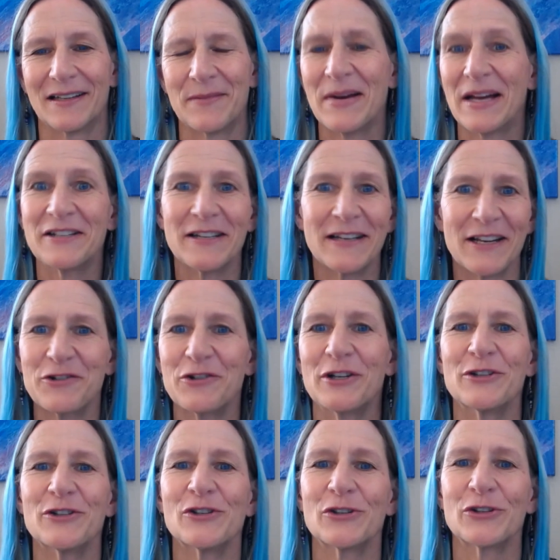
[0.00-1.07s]
Imagination
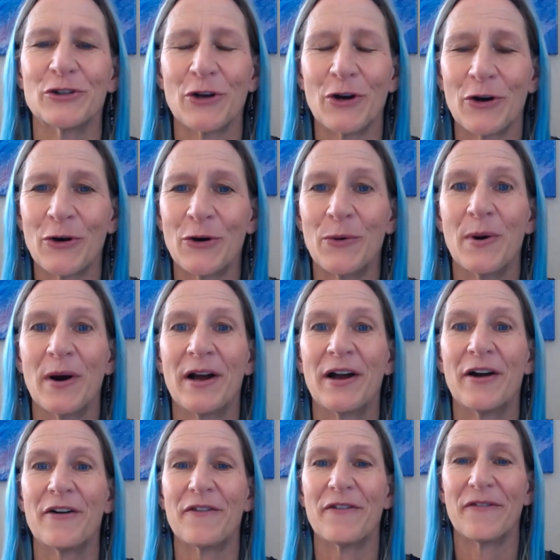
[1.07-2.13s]
is so
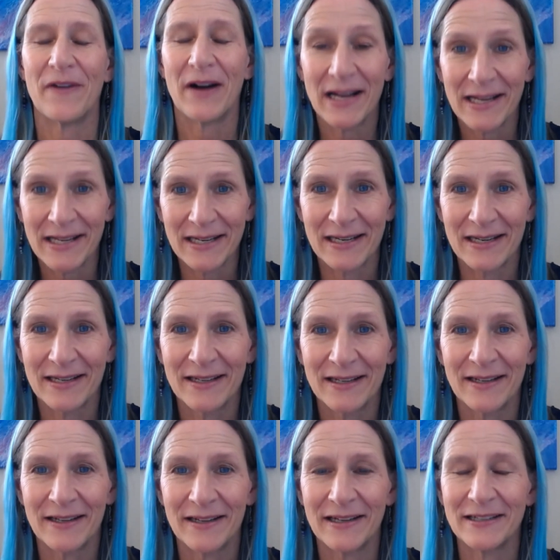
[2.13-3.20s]
fun.
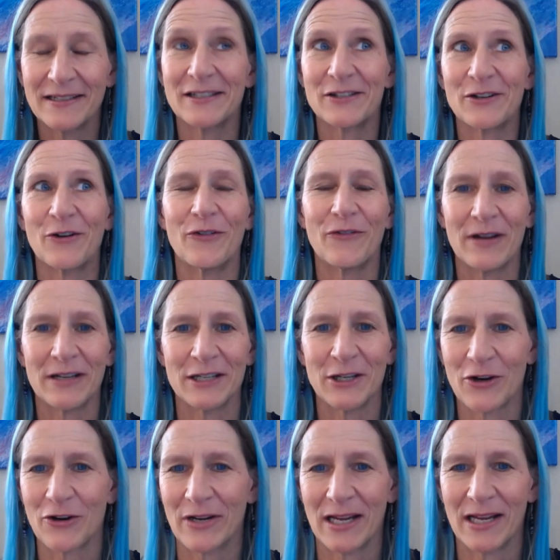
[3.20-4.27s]
It's so fun to
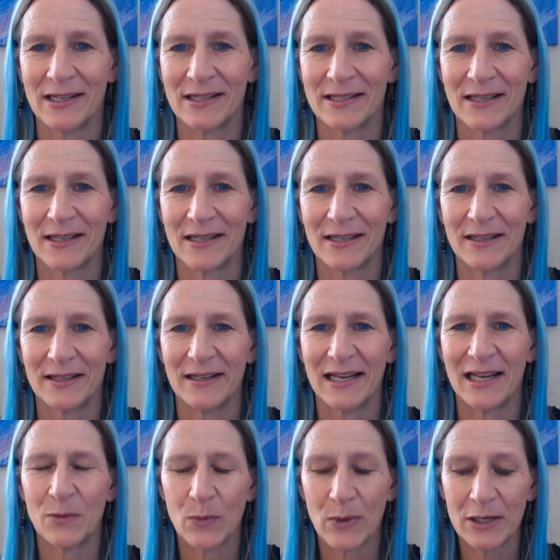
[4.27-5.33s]
create.
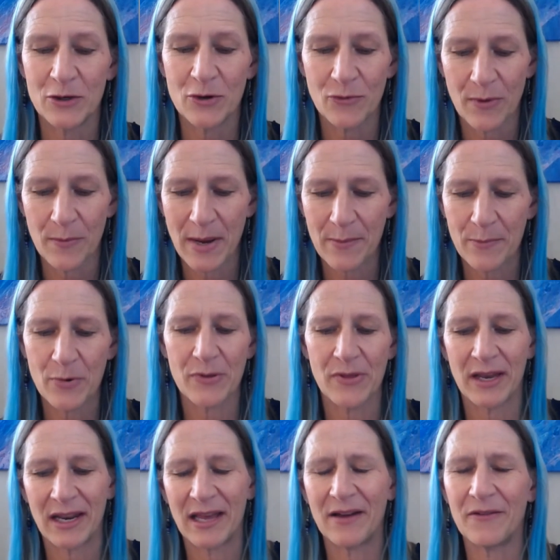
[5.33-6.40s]
And when you remember
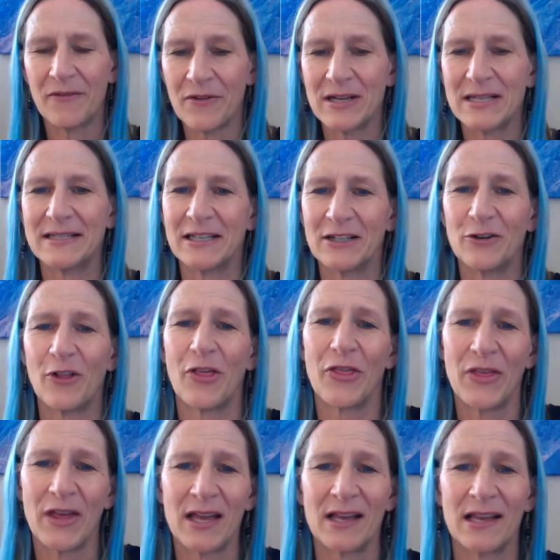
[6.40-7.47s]
that every single
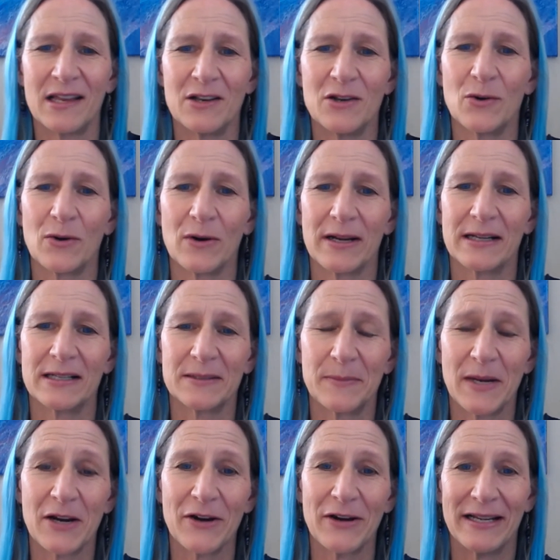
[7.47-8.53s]
thing in your
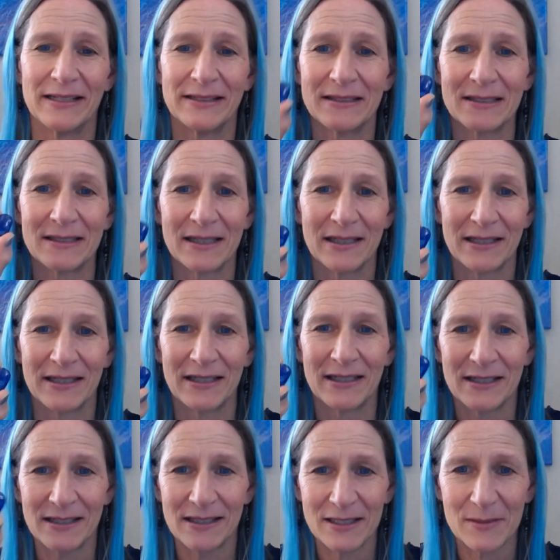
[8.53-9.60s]
experience,
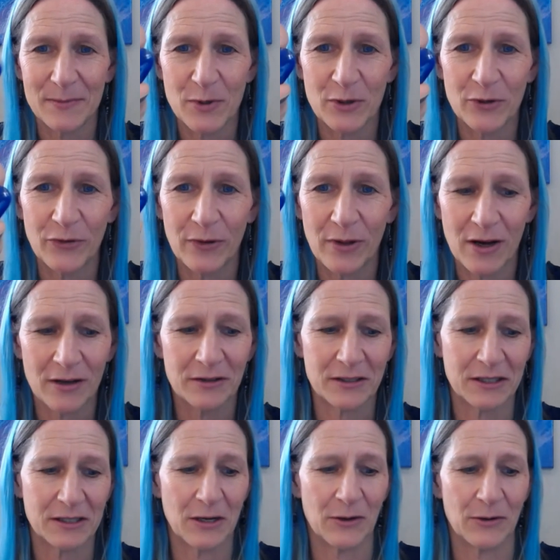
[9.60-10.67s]
this beautiful
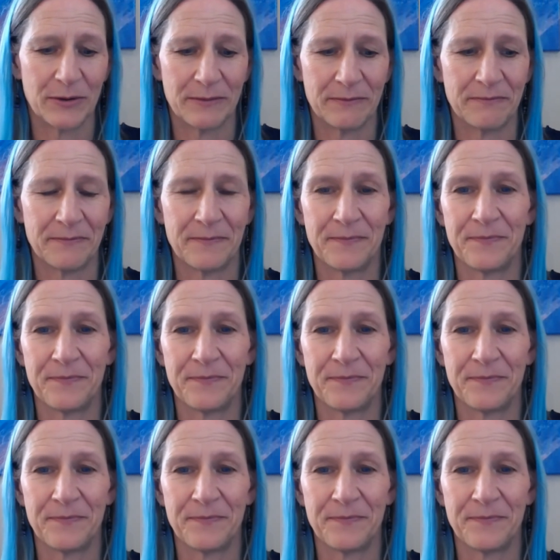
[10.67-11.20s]
heartstone,